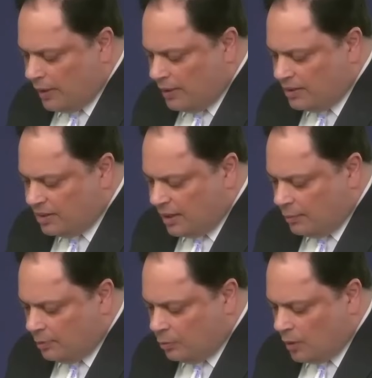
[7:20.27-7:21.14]
witness
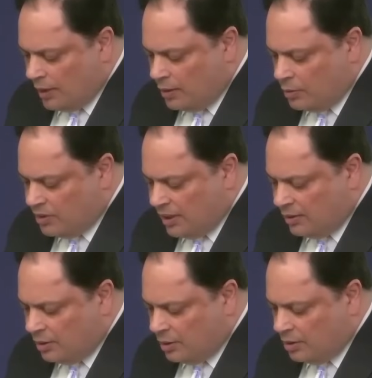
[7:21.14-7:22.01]
statement, where you
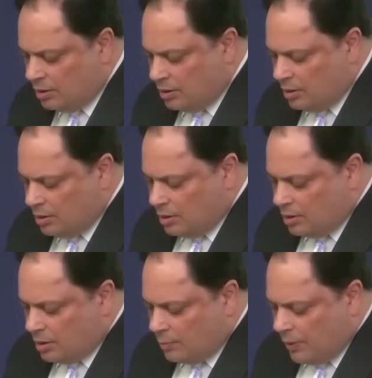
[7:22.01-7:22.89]
said that
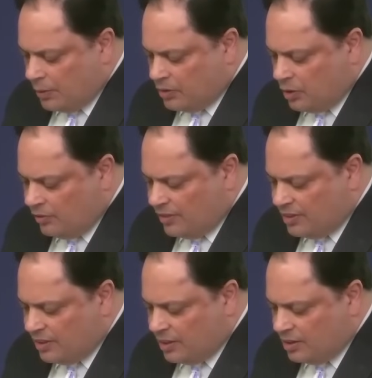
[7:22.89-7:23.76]
the Post
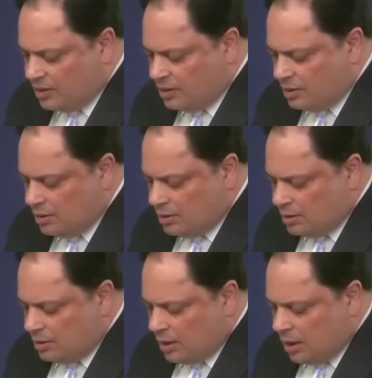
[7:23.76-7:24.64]
Office's
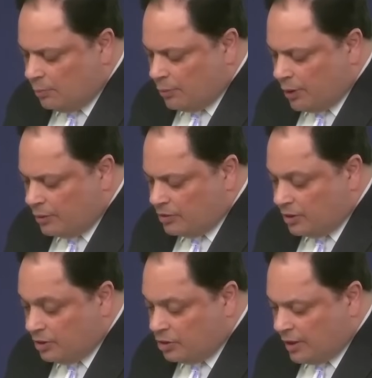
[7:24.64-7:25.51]
approach
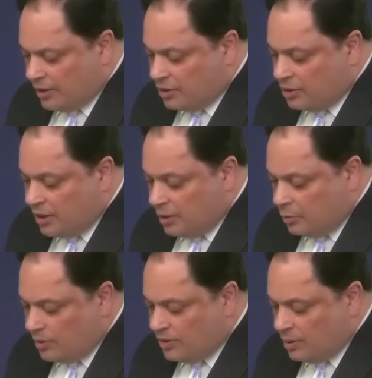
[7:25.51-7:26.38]
and strategy
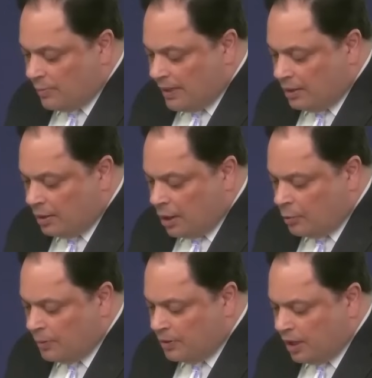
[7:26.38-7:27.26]
was to maintain an
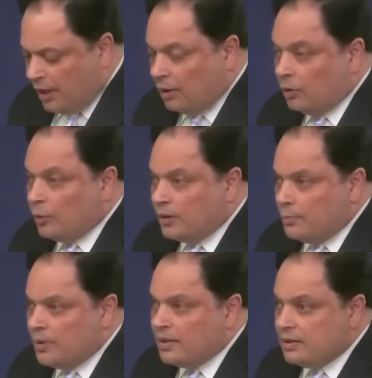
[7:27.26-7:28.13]
open dialogue with the
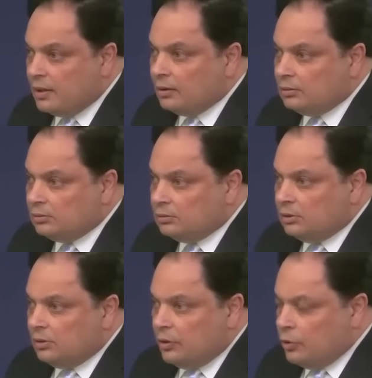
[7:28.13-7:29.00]
media?
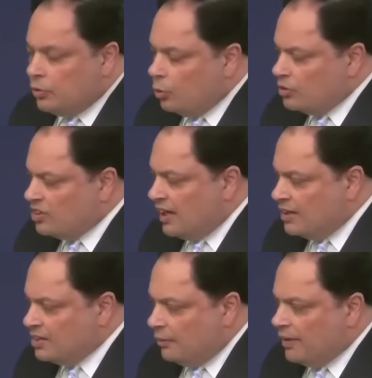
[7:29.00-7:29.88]
You thought
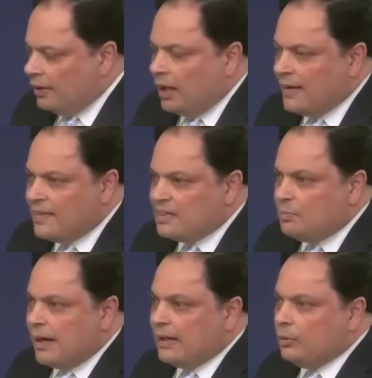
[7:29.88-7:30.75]
saying something like this
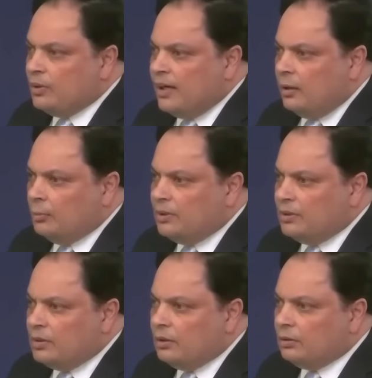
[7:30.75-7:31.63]
back would help,
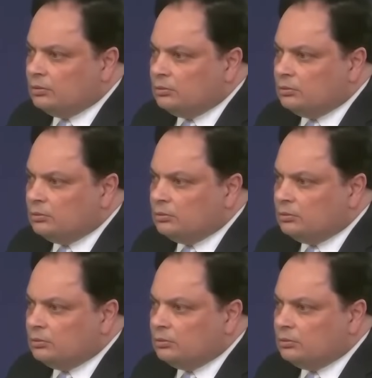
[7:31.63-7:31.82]
did you?